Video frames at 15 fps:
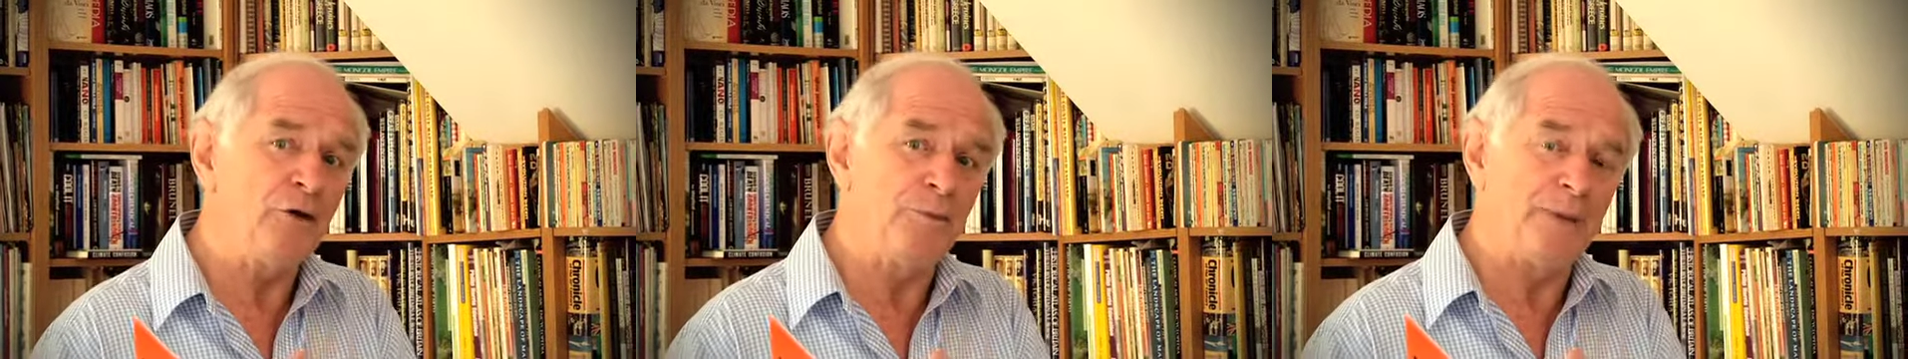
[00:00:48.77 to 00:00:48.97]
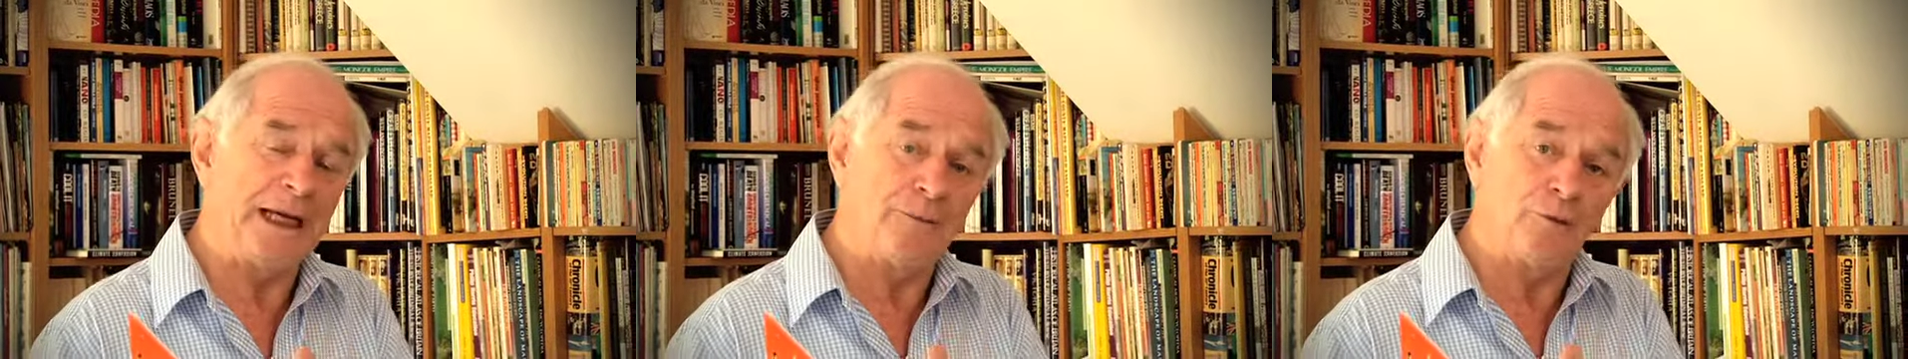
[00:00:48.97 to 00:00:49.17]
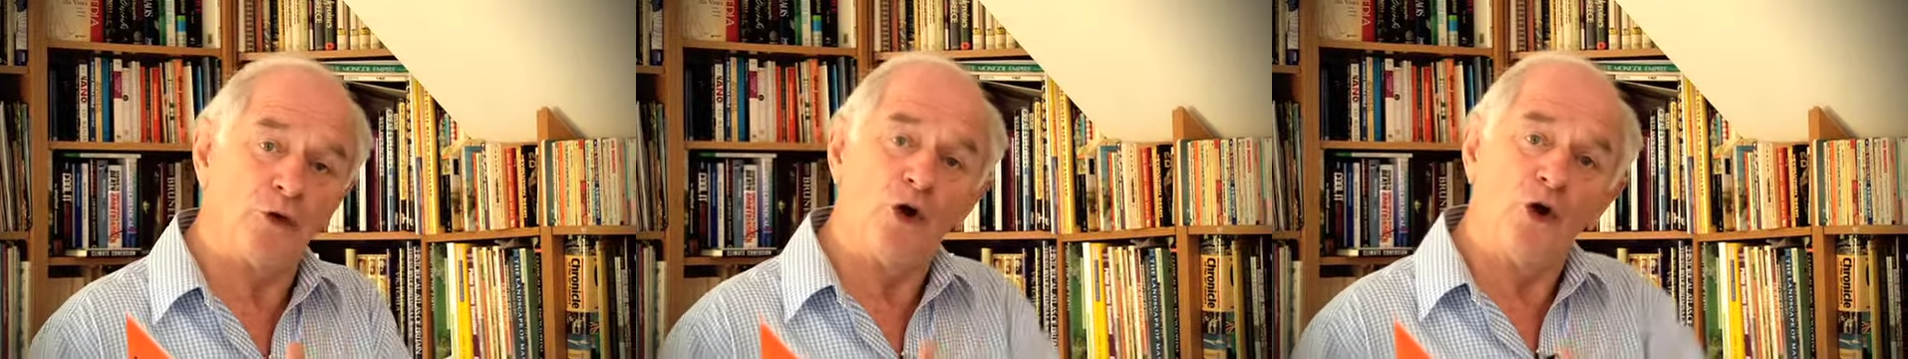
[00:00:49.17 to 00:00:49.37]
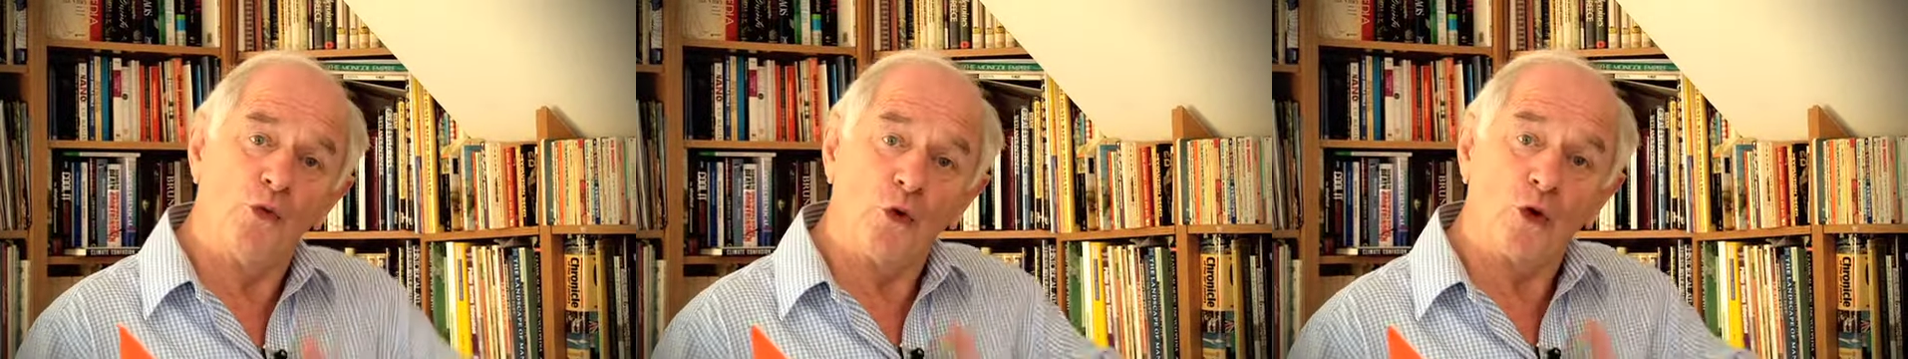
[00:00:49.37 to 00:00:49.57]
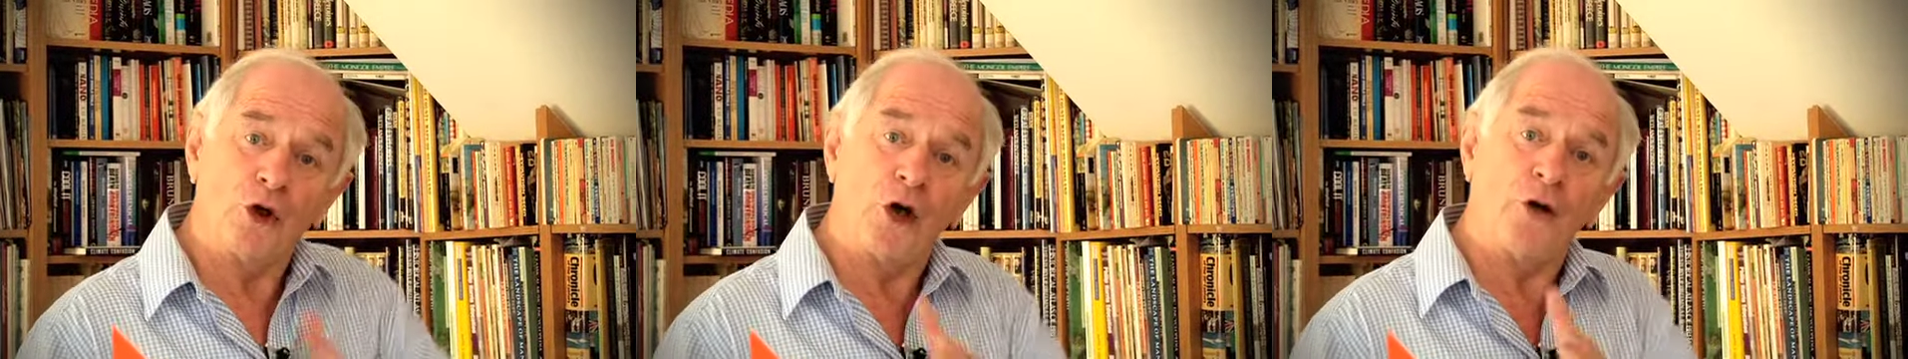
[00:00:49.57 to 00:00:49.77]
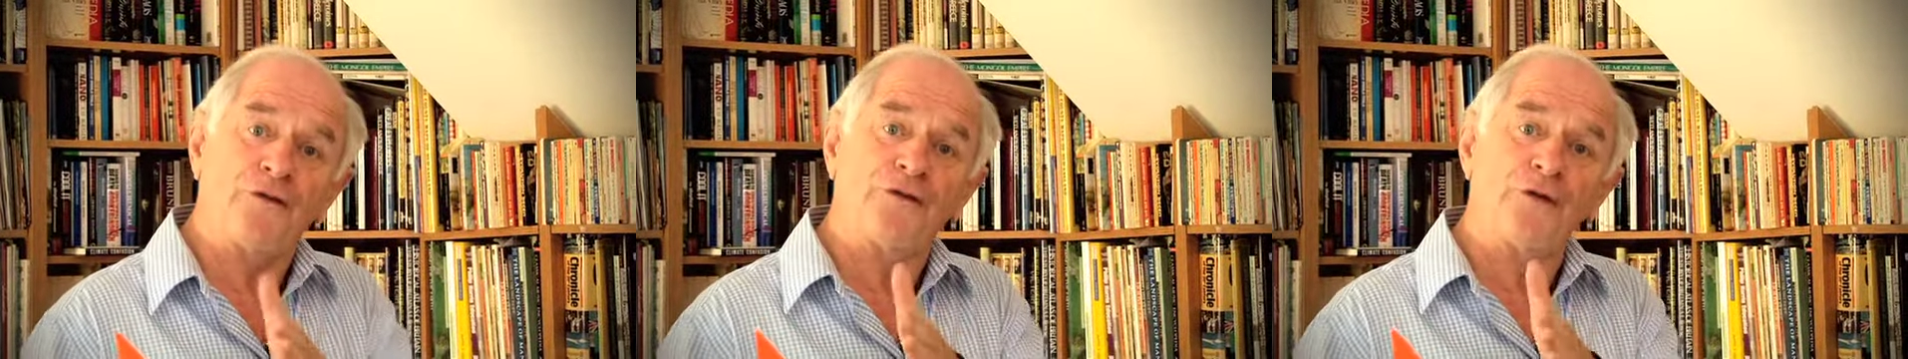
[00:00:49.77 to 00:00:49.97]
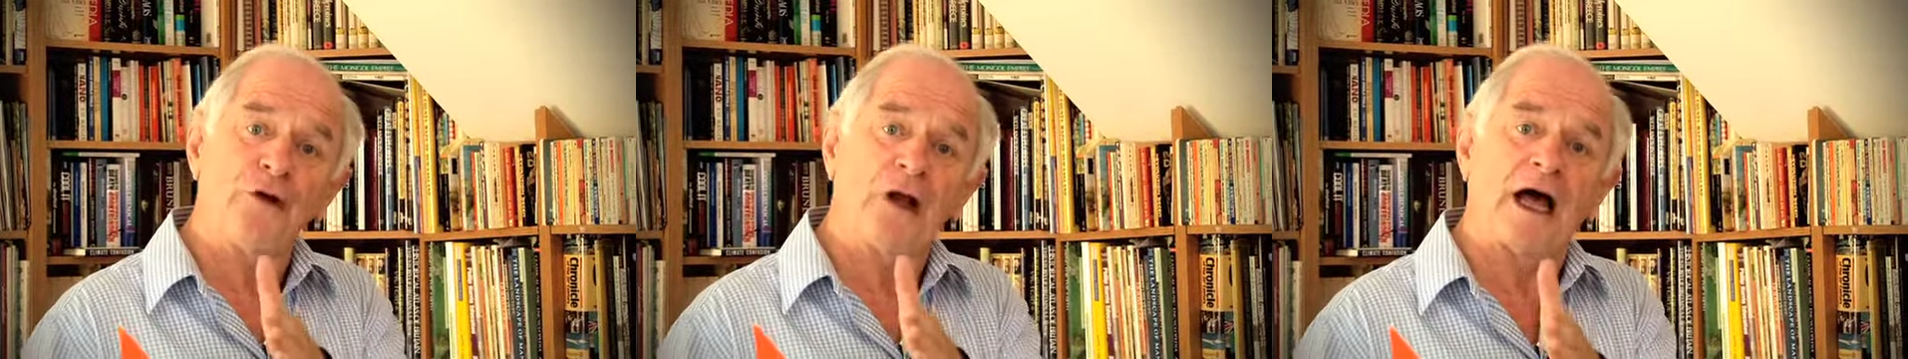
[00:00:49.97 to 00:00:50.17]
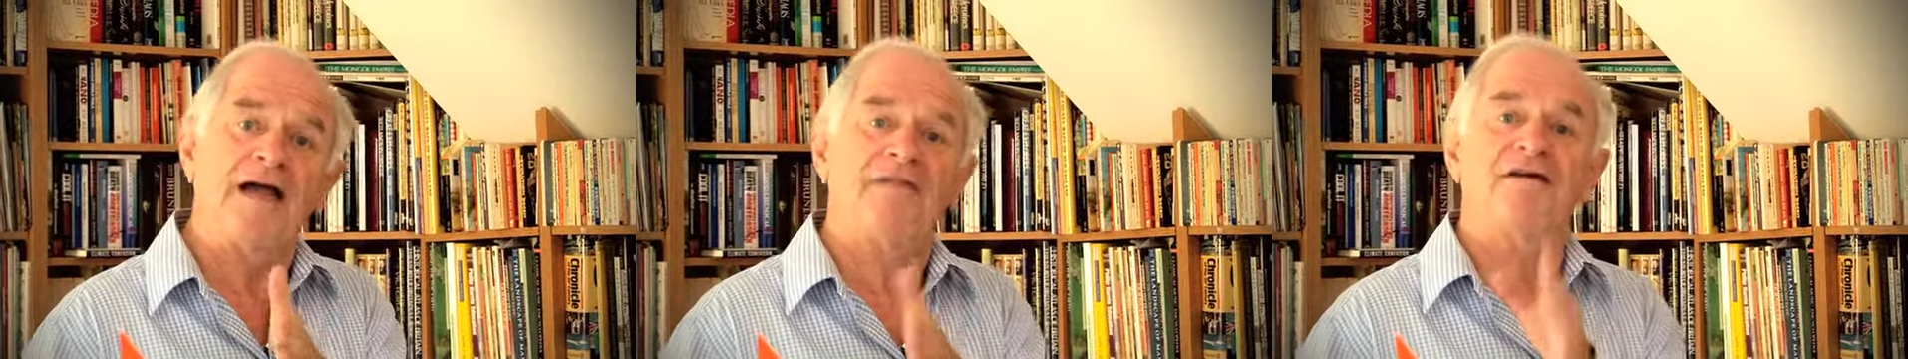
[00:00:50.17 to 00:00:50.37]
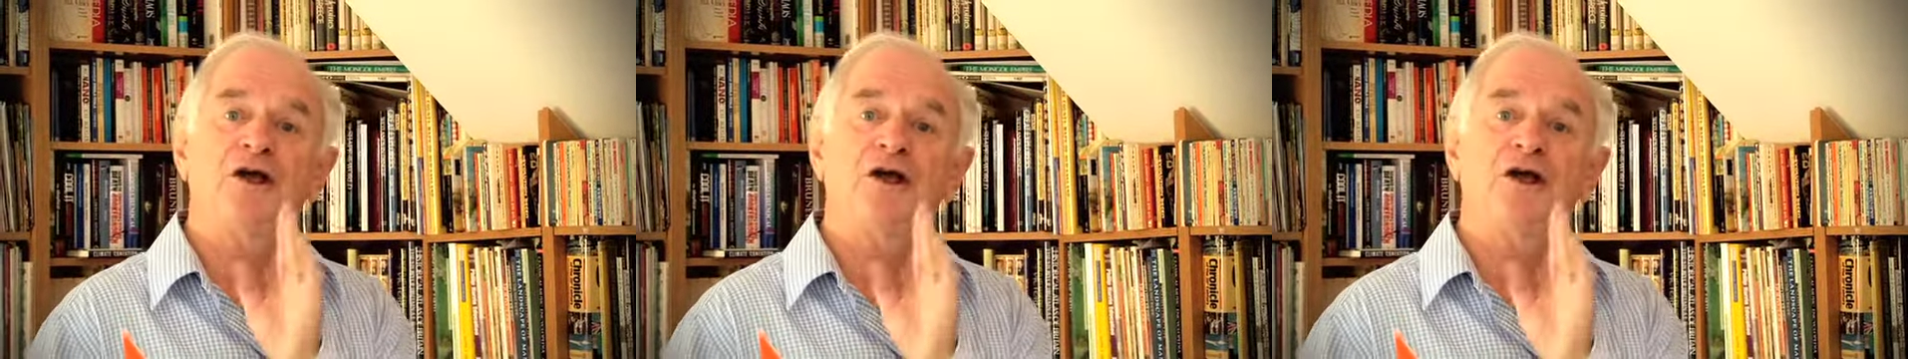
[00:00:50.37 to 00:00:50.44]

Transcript: people will go through life